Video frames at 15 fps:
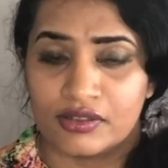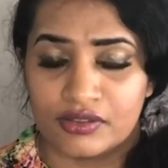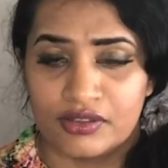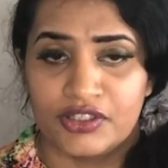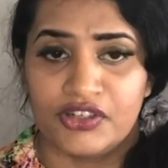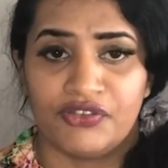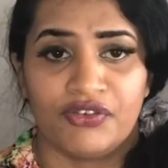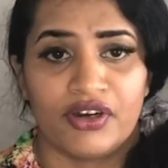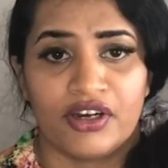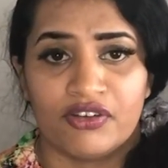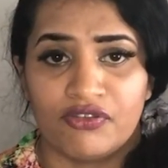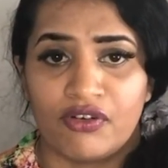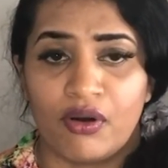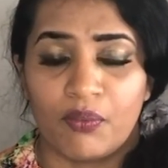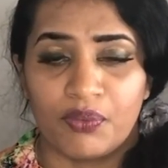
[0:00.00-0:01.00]
different
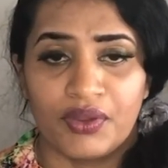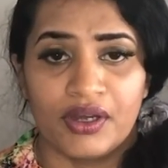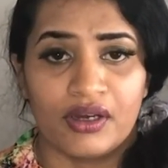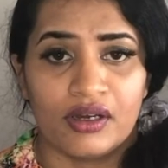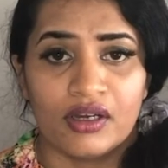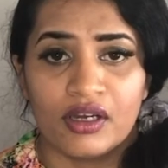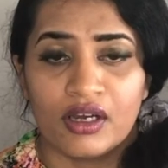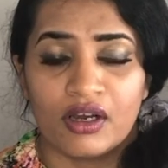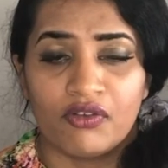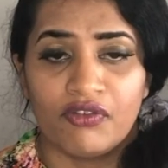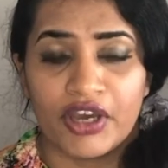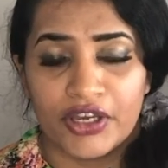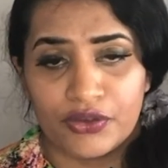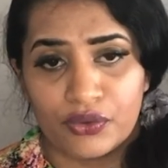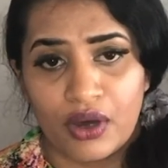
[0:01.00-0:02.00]
from the
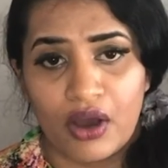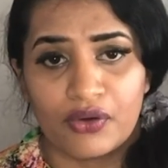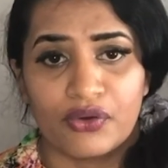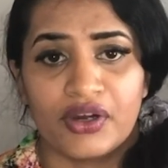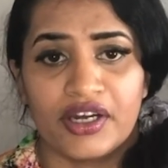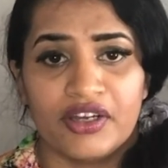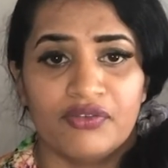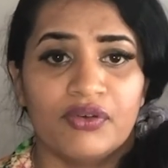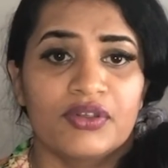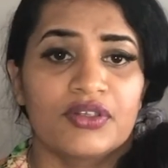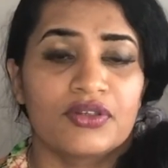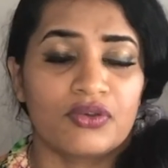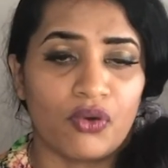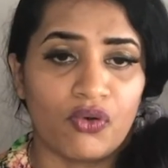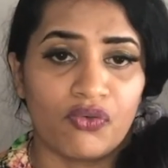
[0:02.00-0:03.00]
way you have ready for the
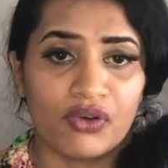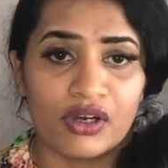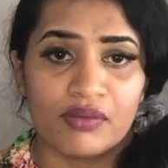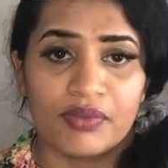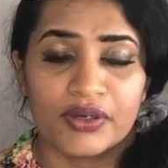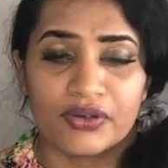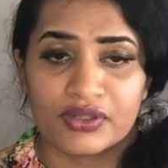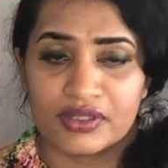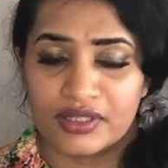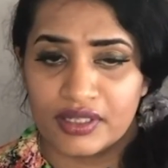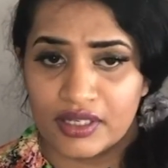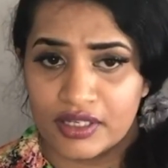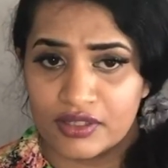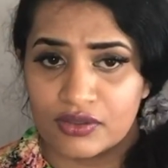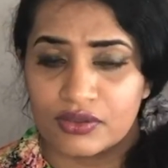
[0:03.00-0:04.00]
TOEFL, because
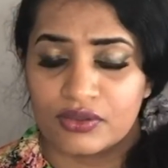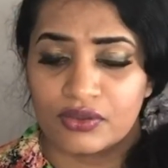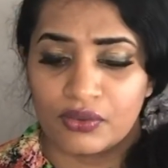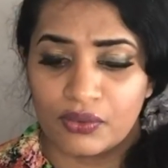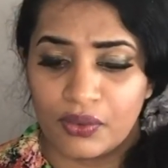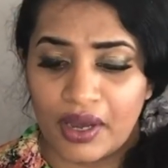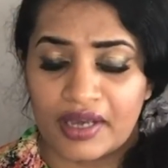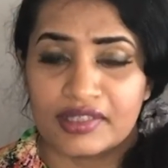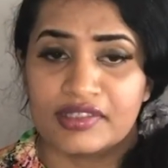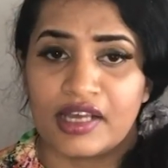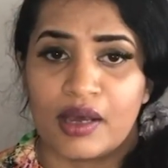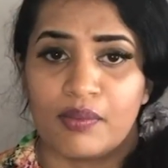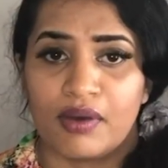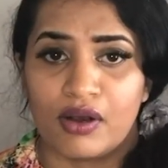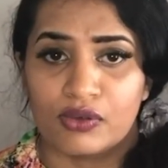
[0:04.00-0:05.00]
these two
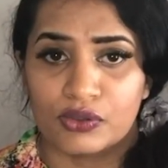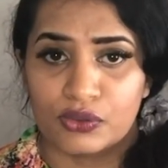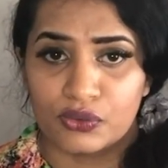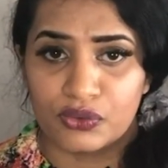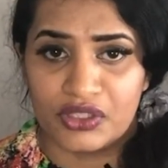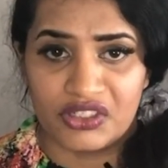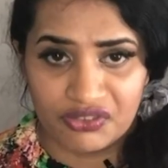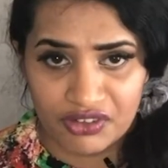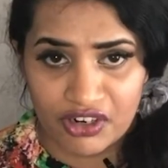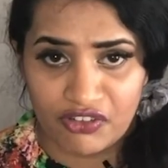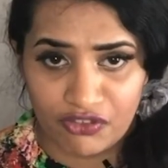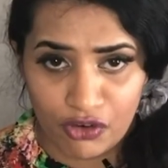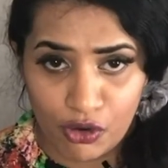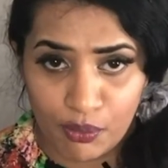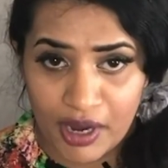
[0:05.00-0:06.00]
exams have two different
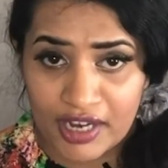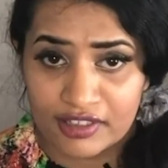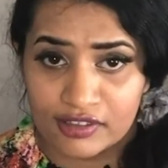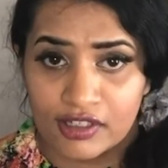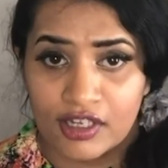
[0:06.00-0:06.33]
formats.